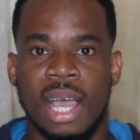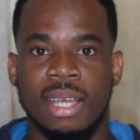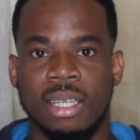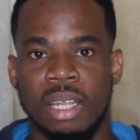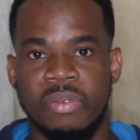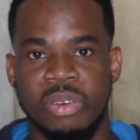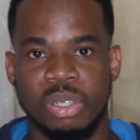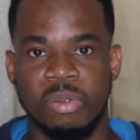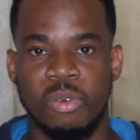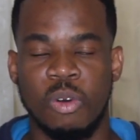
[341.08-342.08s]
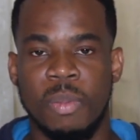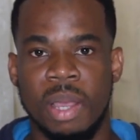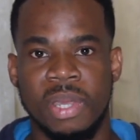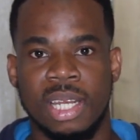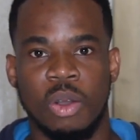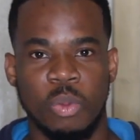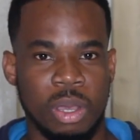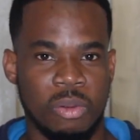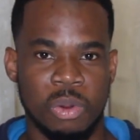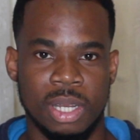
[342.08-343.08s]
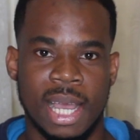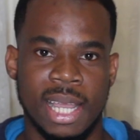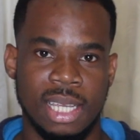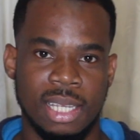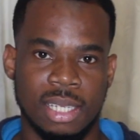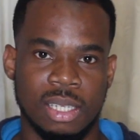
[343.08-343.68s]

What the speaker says: I started first of all by being aware of what I eat.